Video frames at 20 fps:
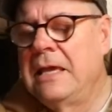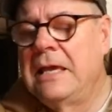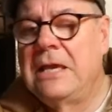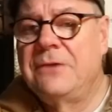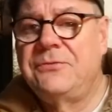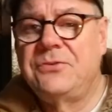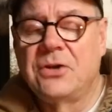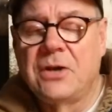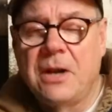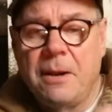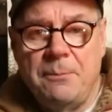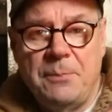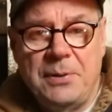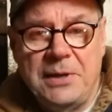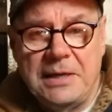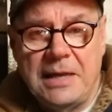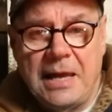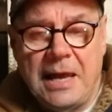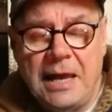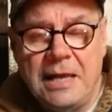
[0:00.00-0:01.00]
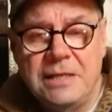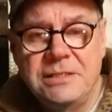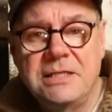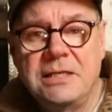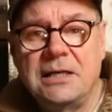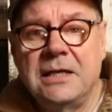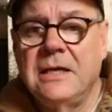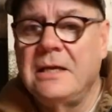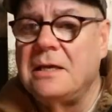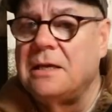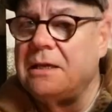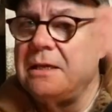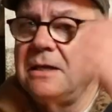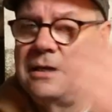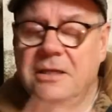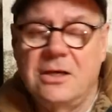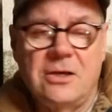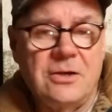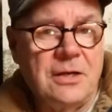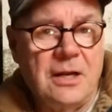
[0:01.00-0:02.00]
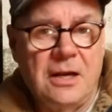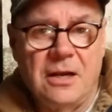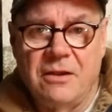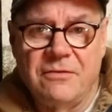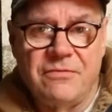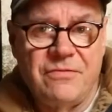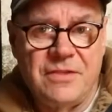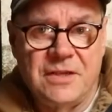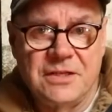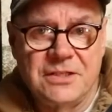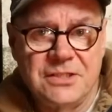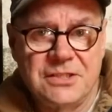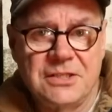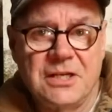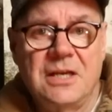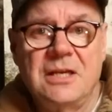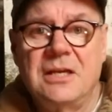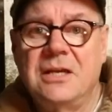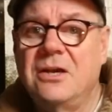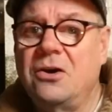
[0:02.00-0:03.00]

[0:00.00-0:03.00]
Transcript: If you're a peat head, you're going to love this.